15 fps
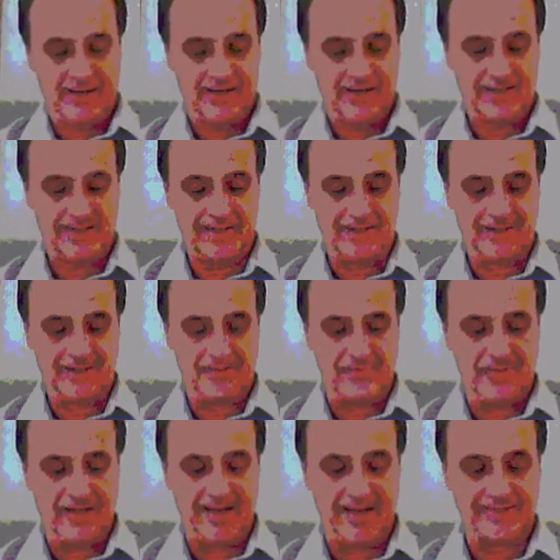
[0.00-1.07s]

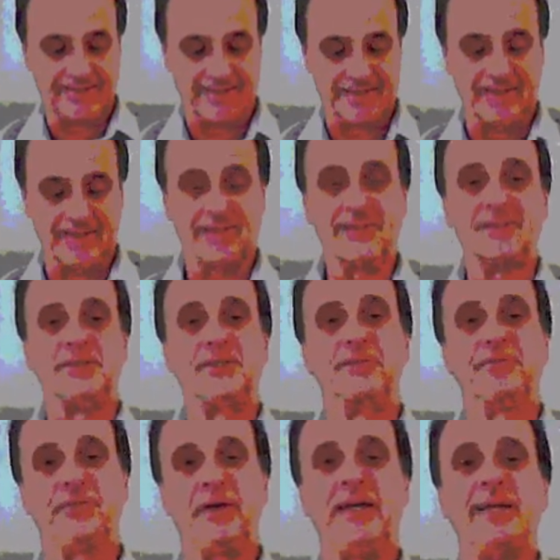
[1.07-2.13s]
that
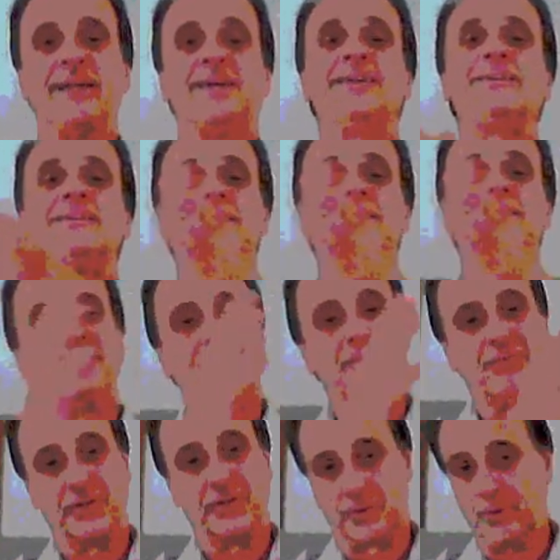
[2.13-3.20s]
defeated
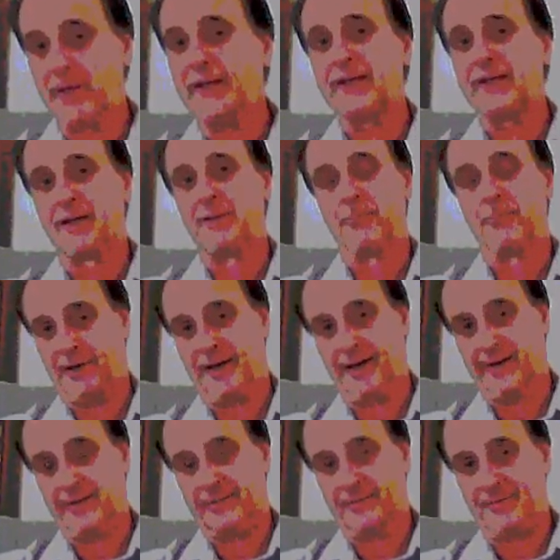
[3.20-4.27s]
the Greek
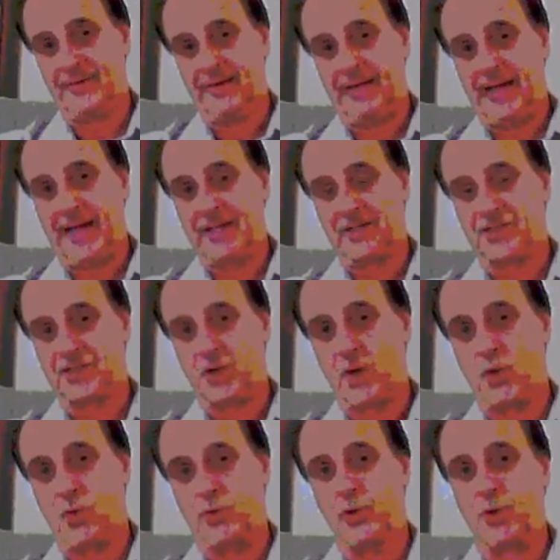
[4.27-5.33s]
Empire. And
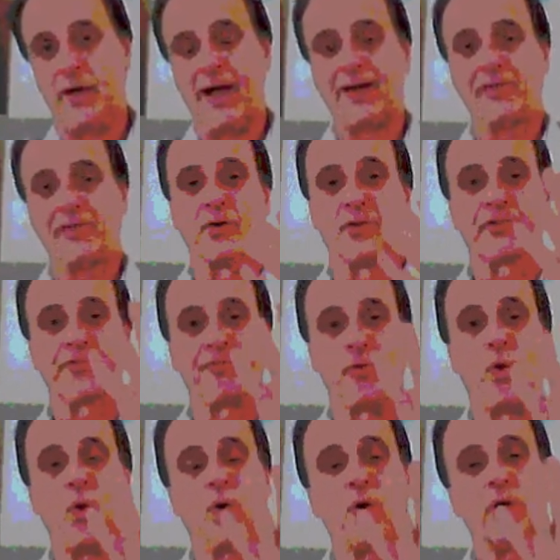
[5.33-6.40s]
so you have those
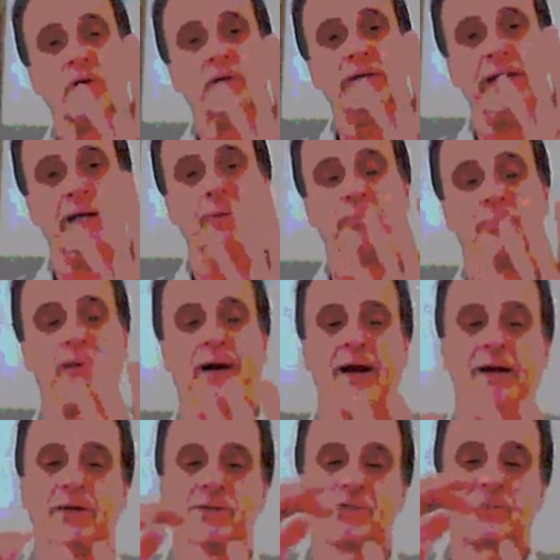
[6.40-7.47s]
four
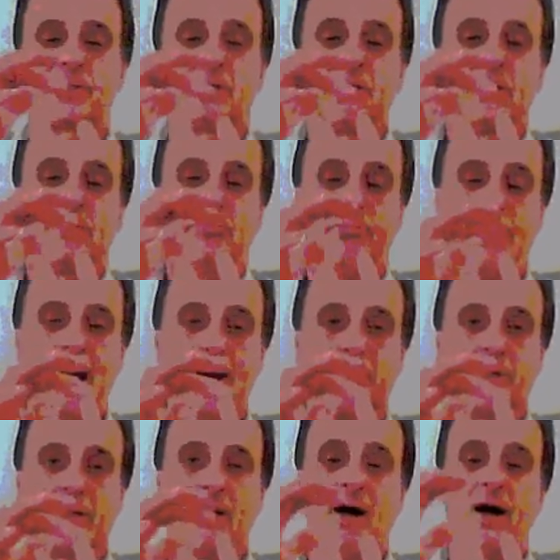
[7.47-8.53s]
empires,
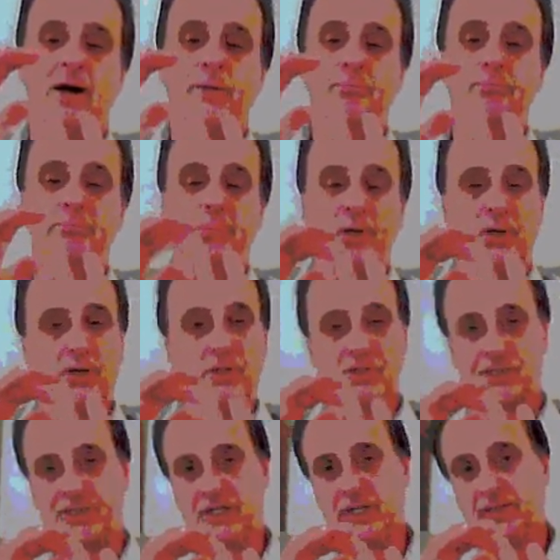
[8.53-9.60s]
Babylon,
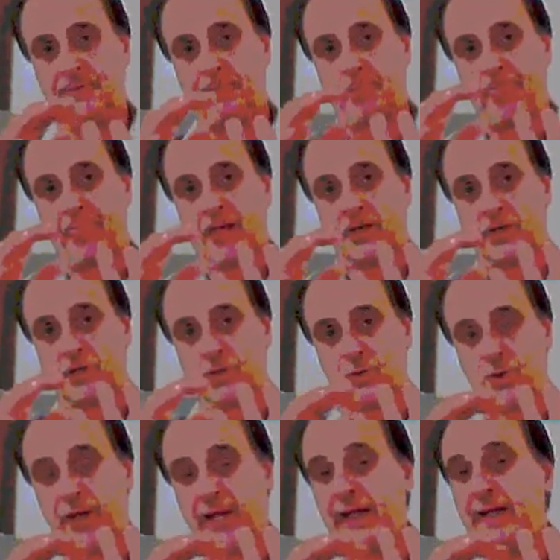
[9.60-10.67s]
Persia,
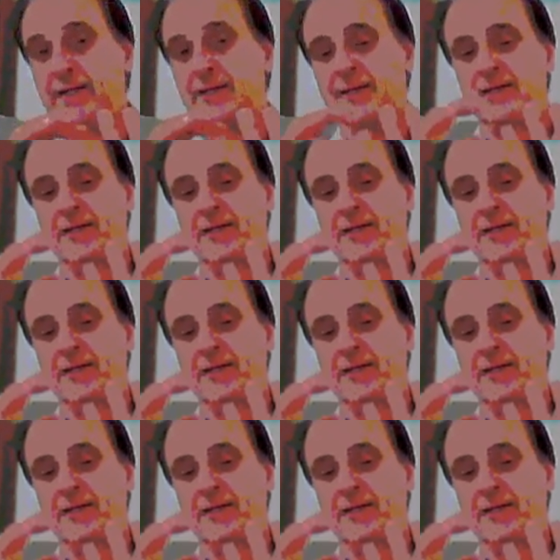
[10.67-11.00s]
Greek,